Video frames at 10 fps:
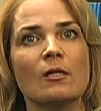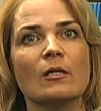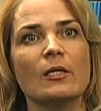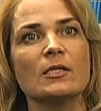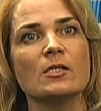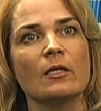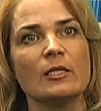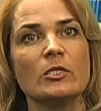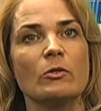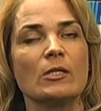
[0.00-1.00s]
led a
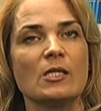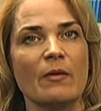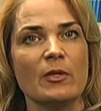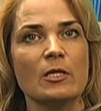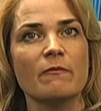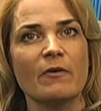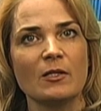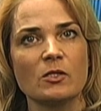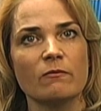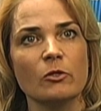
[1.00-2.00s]
study to examine the
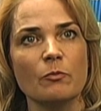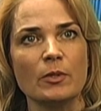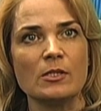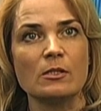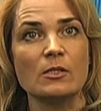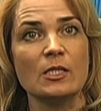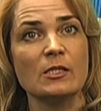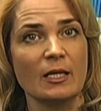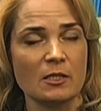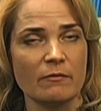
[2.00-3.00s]
effects of lupus
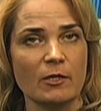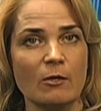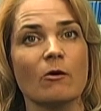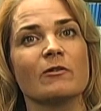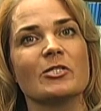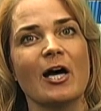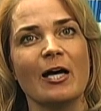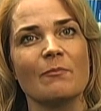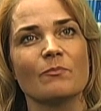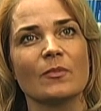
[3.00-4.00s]
disease activity over time.